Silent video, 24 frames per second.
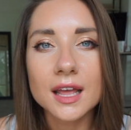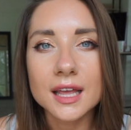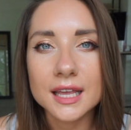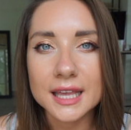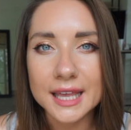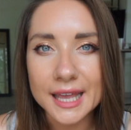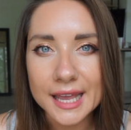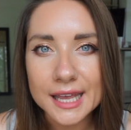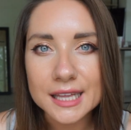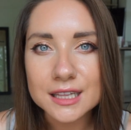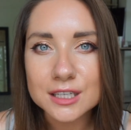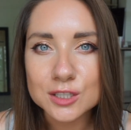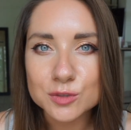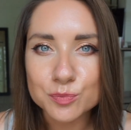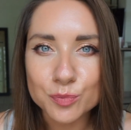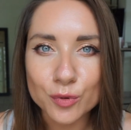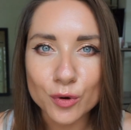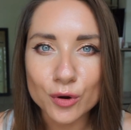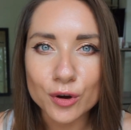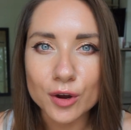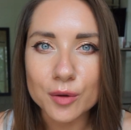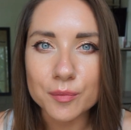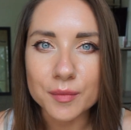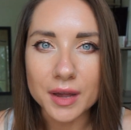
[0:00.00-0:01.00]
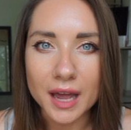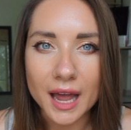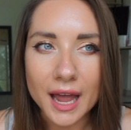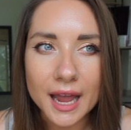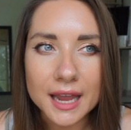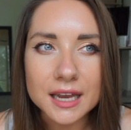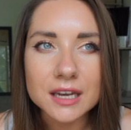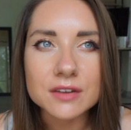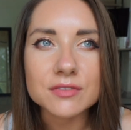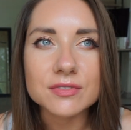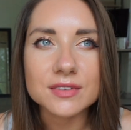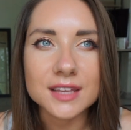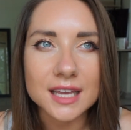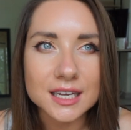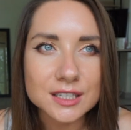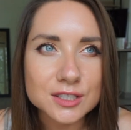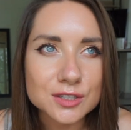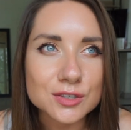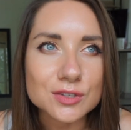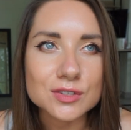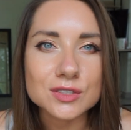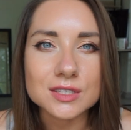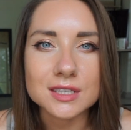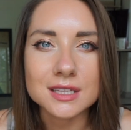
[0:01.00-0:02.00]
Kayla's program kind of gets
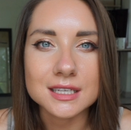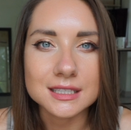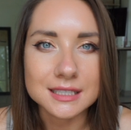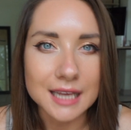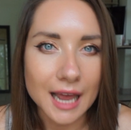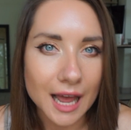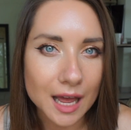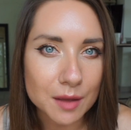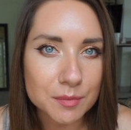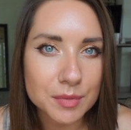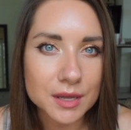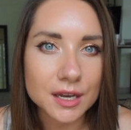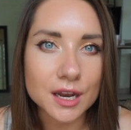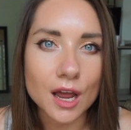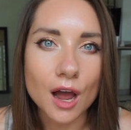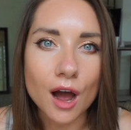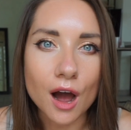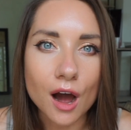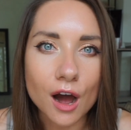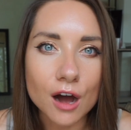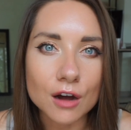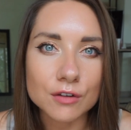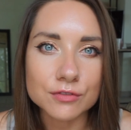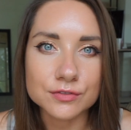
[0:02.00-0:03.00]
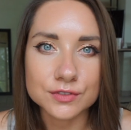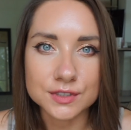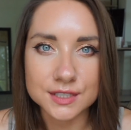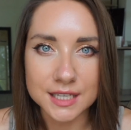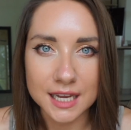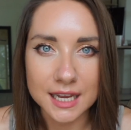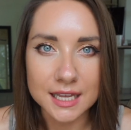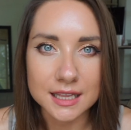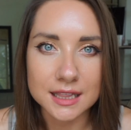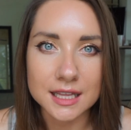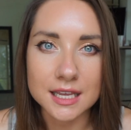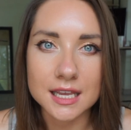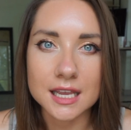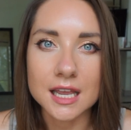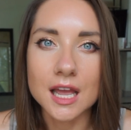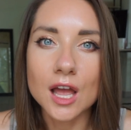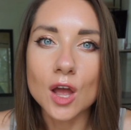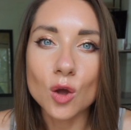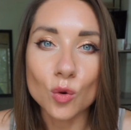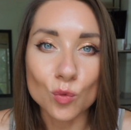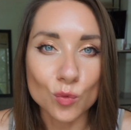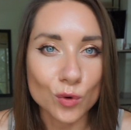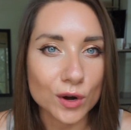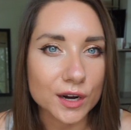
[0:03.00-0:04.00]
you into this habit of daily
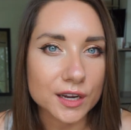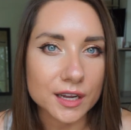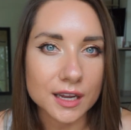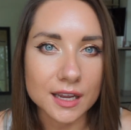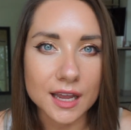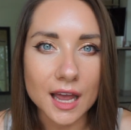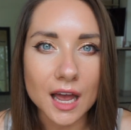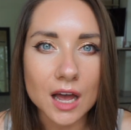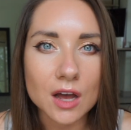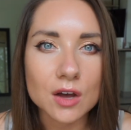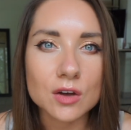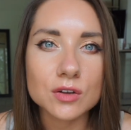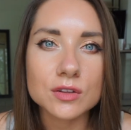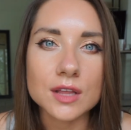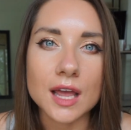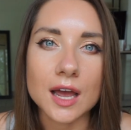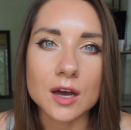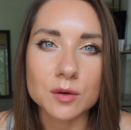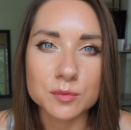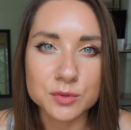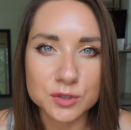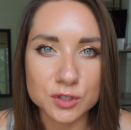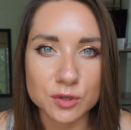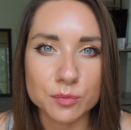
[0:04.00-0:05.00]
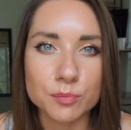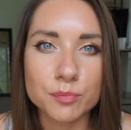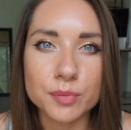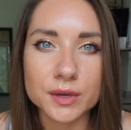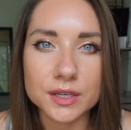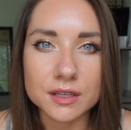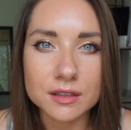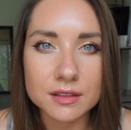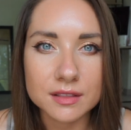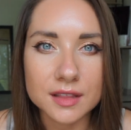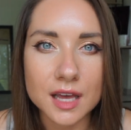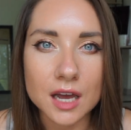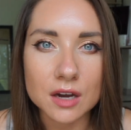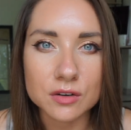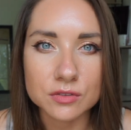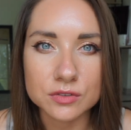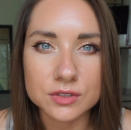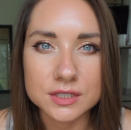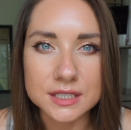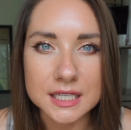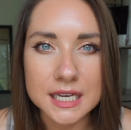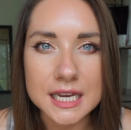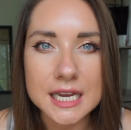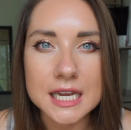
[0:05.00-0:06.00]
working out, helps you build that
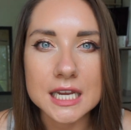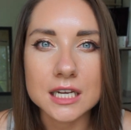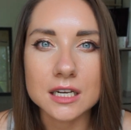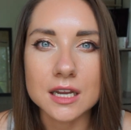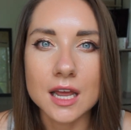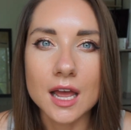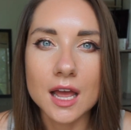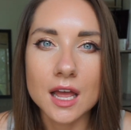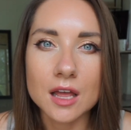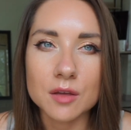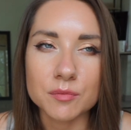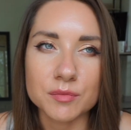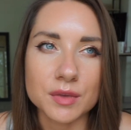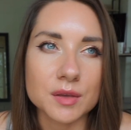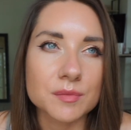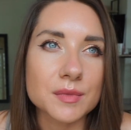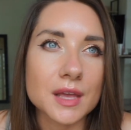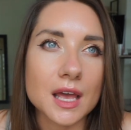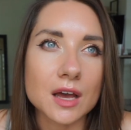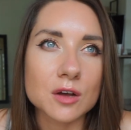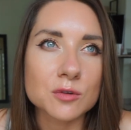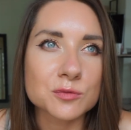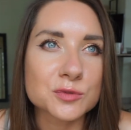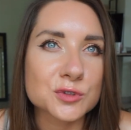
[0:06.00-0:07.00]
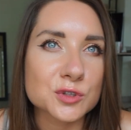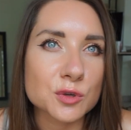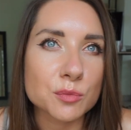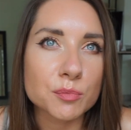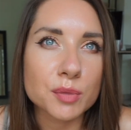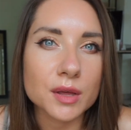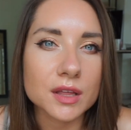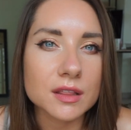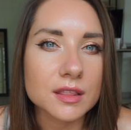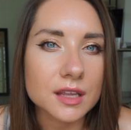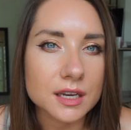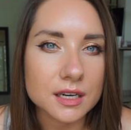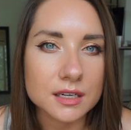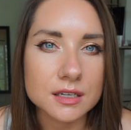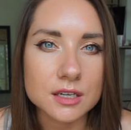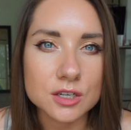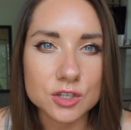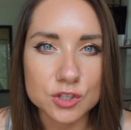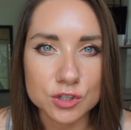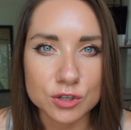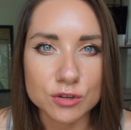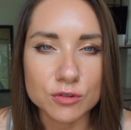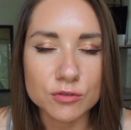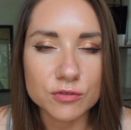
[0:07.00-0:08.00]
routine, maybe helps you build that
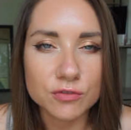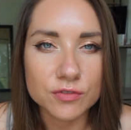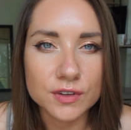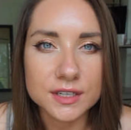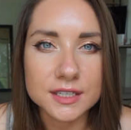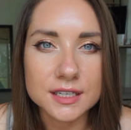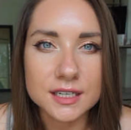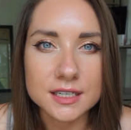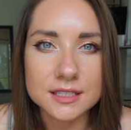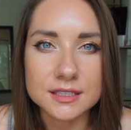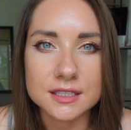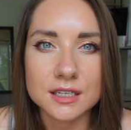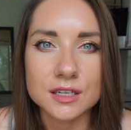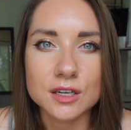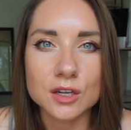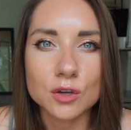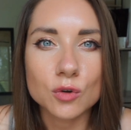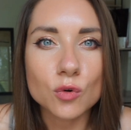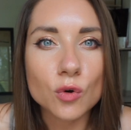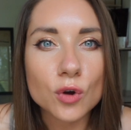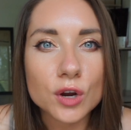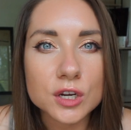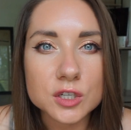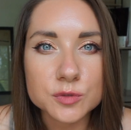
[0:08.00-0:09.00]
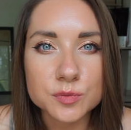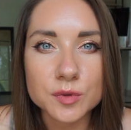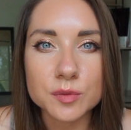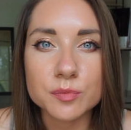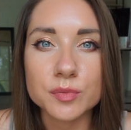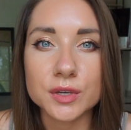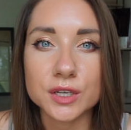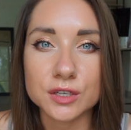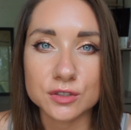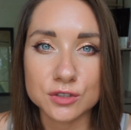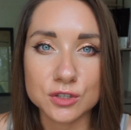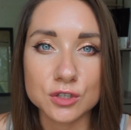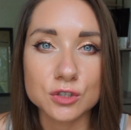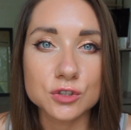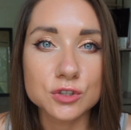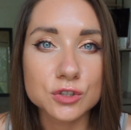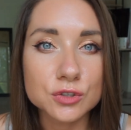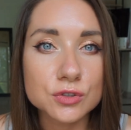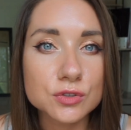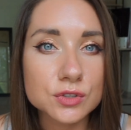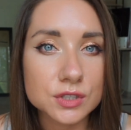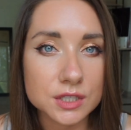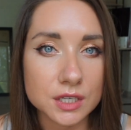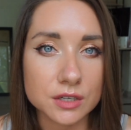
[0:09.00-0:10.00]
initial fitness and encouragement because you
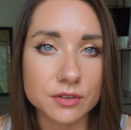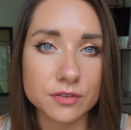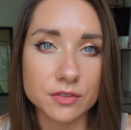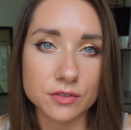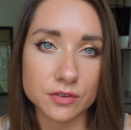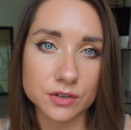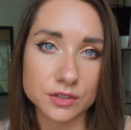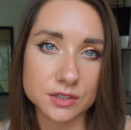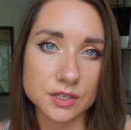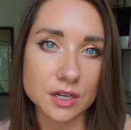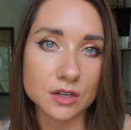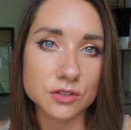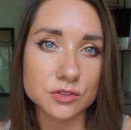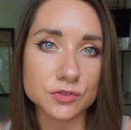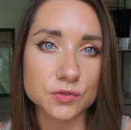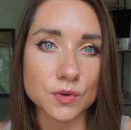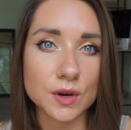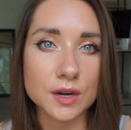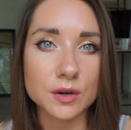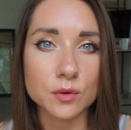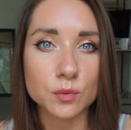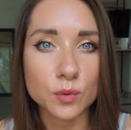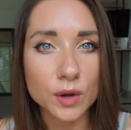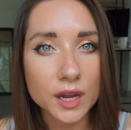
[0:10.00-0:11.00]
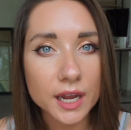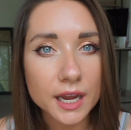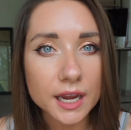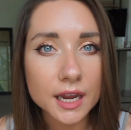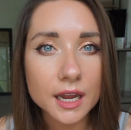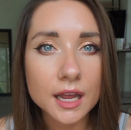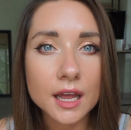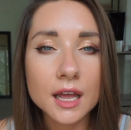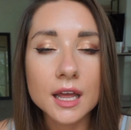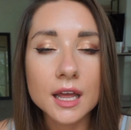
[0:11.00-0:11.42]
do see the results right away.